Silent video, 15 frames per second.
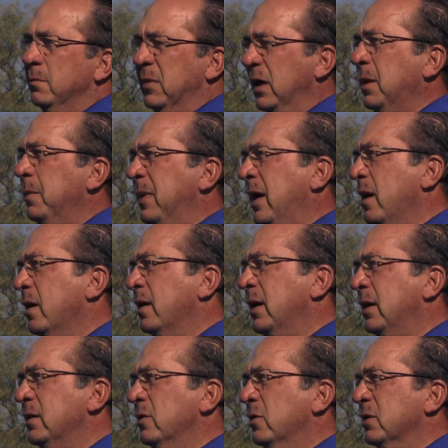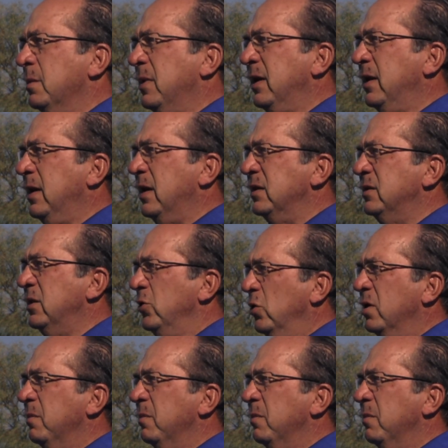Mickey Mantle. And I looked at my dad, and I said,